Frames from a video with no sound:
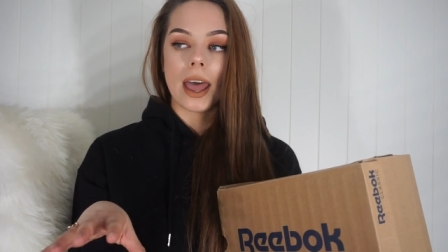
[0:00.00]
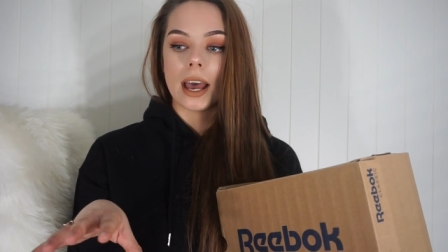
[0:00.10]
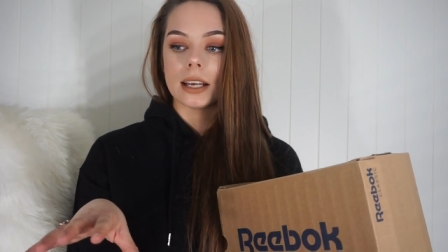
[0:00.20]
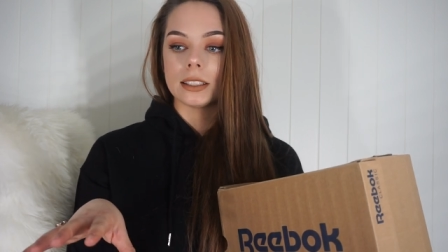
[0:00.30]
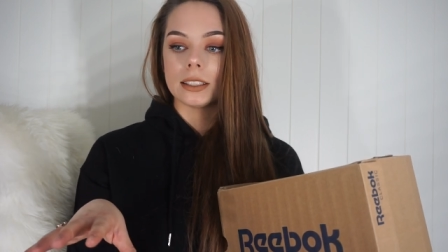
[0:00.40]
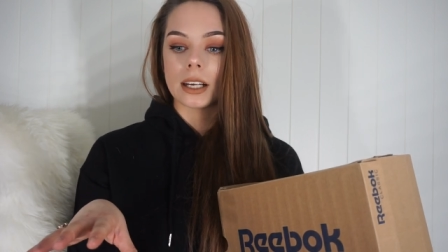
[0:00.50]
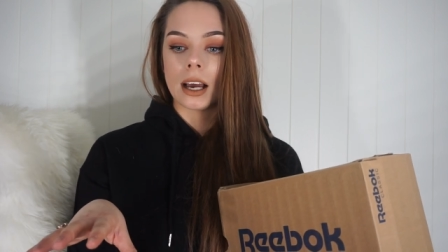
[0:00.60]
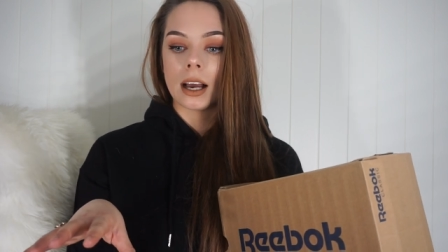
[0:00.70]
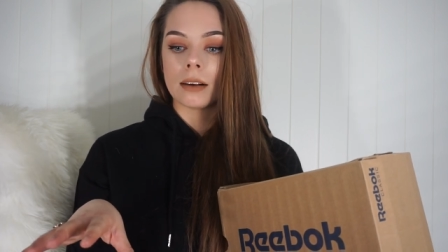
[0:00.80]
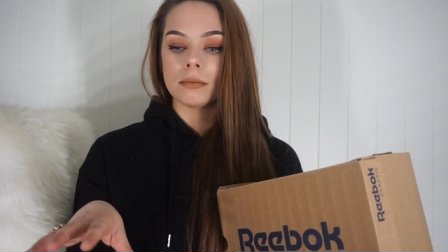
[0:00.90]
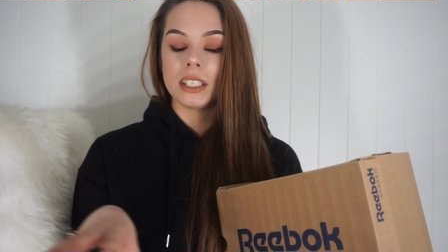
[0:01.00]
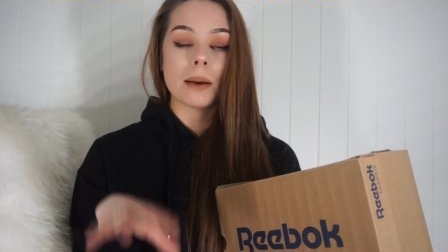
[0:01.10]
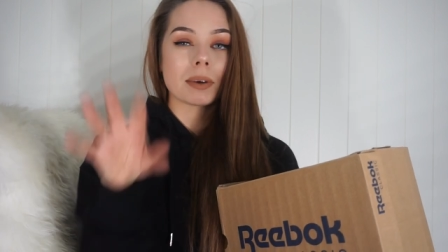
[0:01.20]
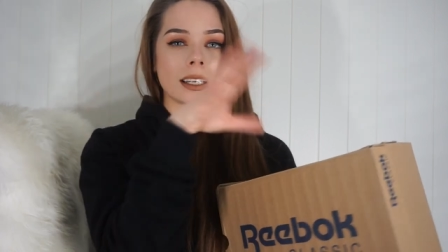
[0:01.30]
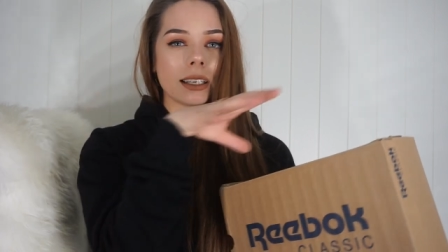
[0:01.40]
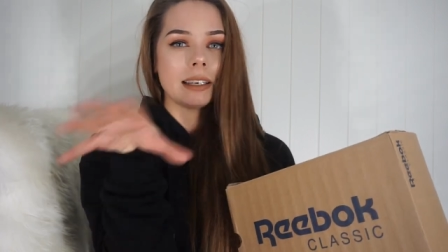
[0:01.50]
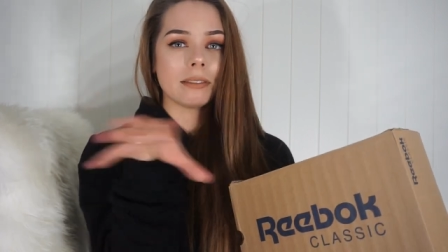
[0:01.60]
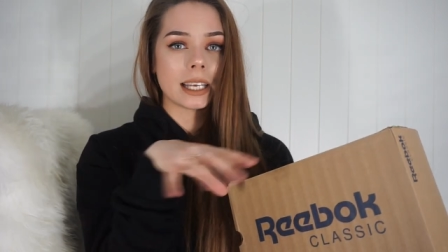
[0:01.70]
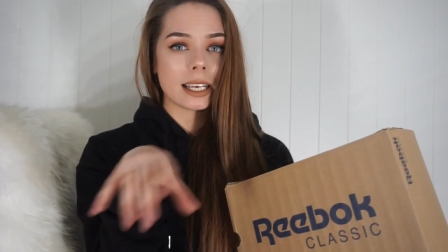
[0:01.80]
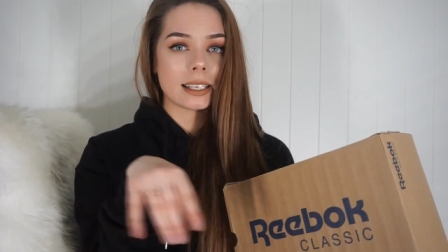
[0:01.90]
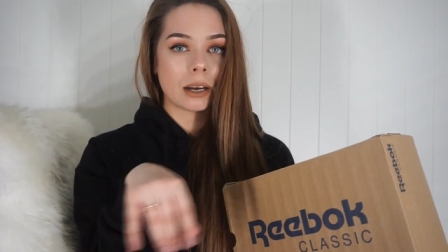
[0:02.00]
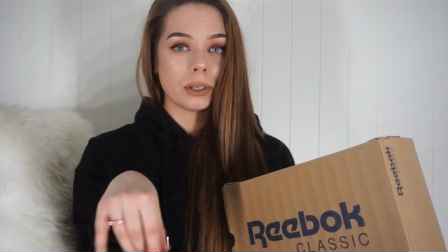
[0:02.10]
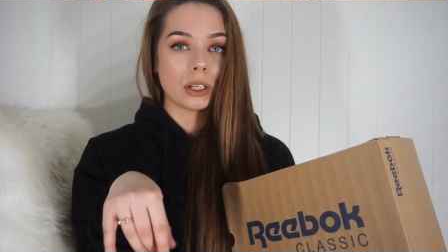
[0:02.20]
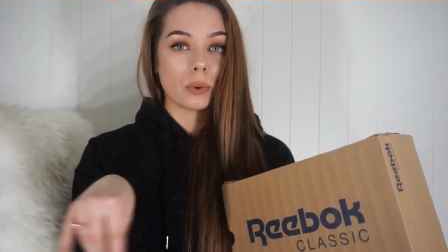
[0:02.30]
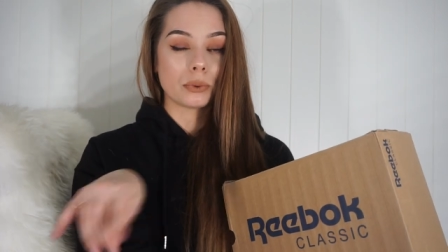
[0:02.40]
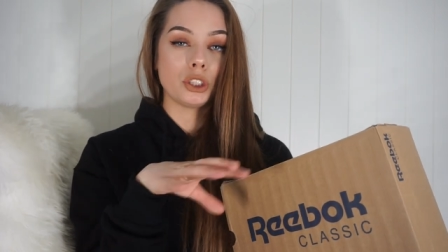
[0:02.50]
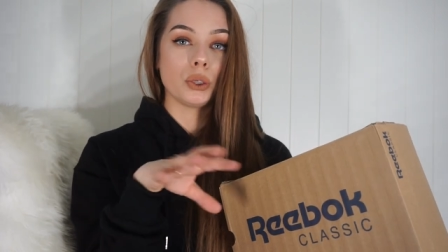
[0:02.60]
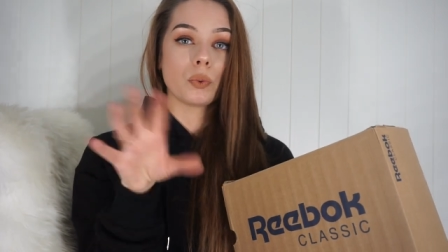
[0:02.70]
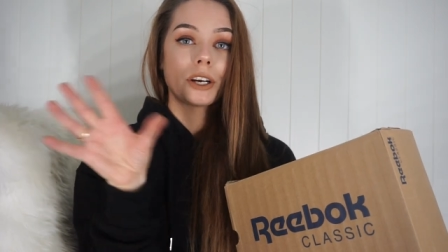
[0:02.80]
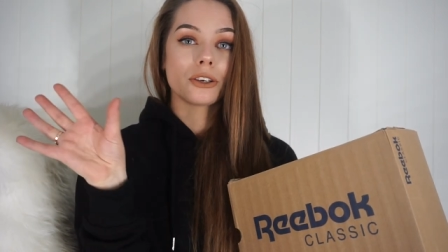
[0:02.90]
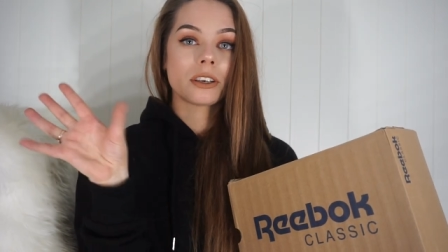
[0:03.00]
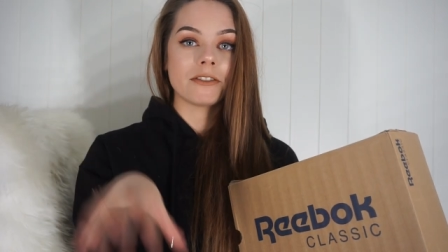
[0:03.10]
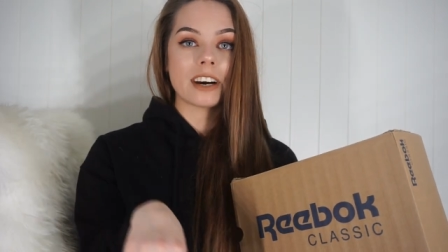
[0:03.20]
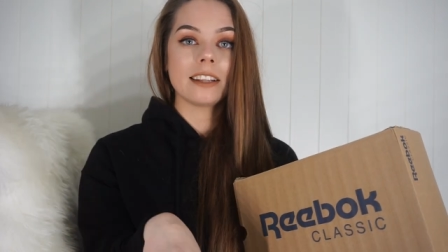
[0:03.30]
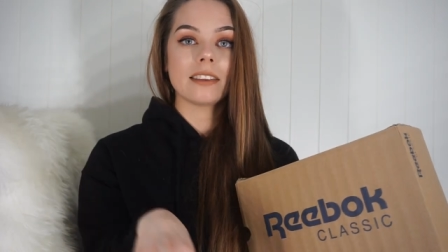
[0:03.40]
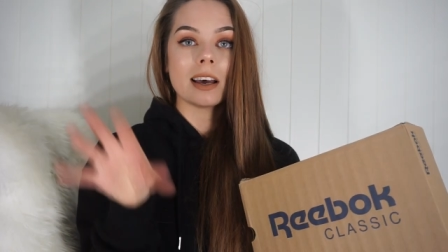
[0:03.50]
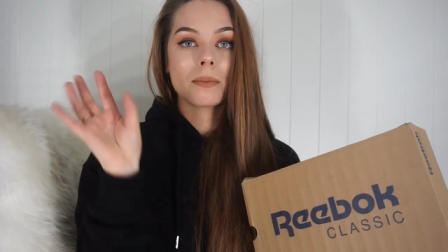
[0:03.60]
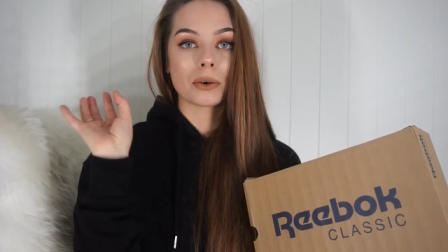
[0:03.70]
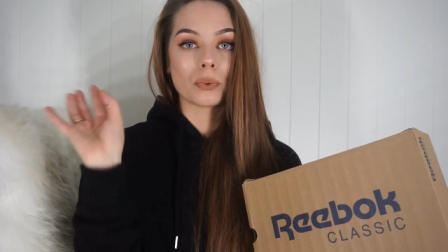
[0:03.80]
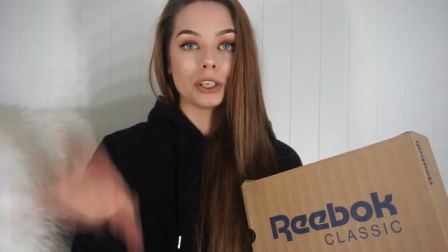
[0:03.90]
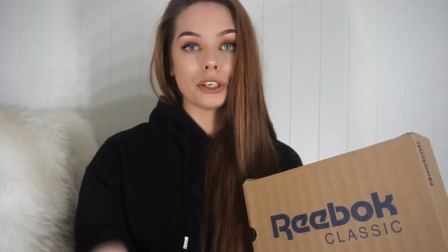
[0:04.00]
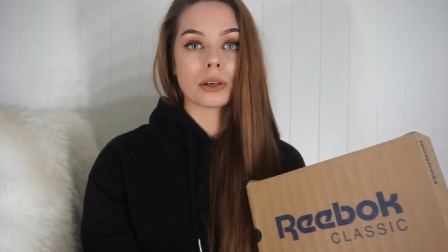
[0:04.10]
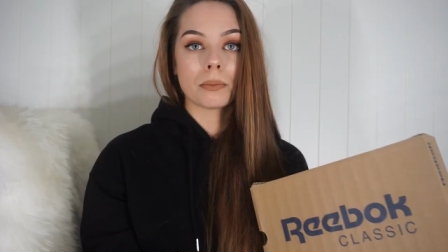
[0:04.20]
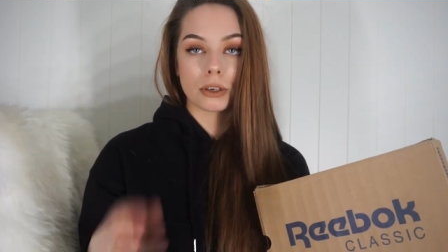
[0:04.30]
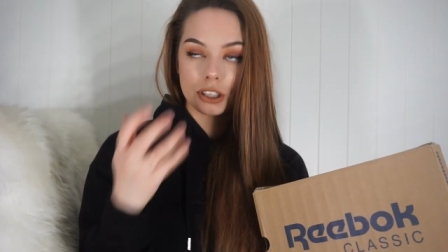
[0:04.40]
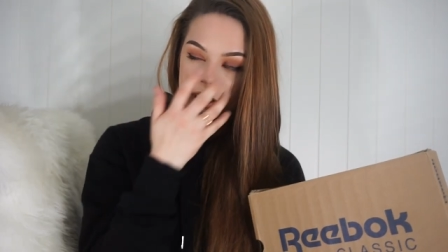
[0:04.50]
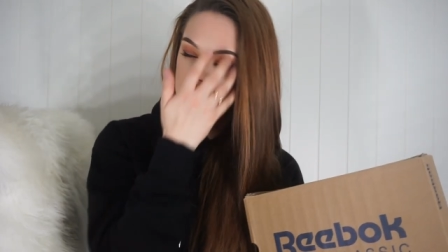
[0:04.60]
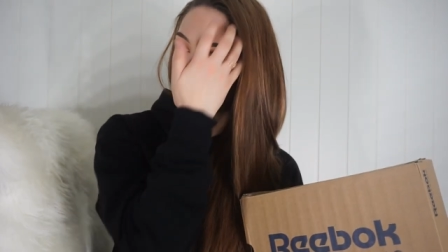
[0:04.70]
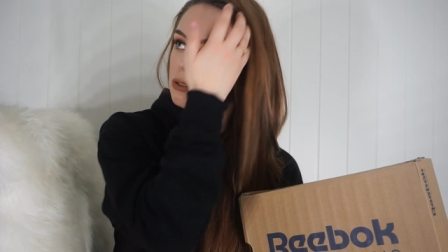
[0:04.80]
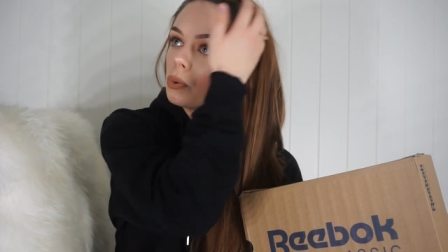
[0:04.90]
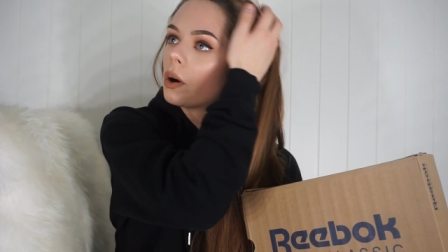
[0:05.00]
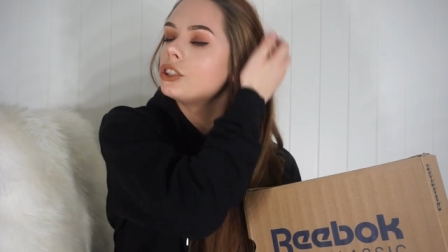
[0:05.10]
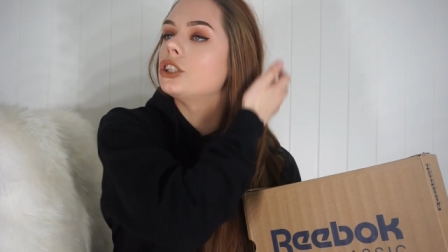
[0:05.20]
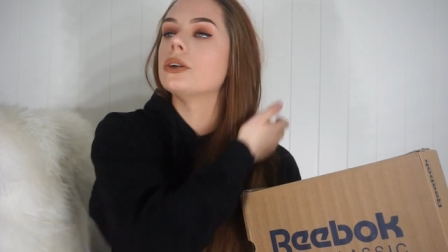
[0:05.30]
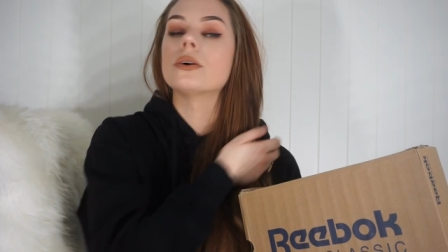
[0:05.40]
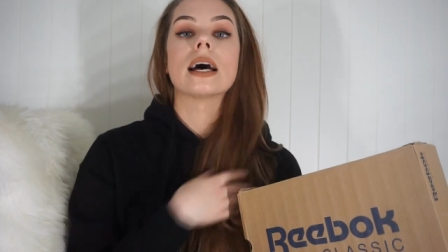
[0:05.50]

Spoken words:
And yeah, I'm going to leave links down below to where you can find them and where you can purchase them if you want to.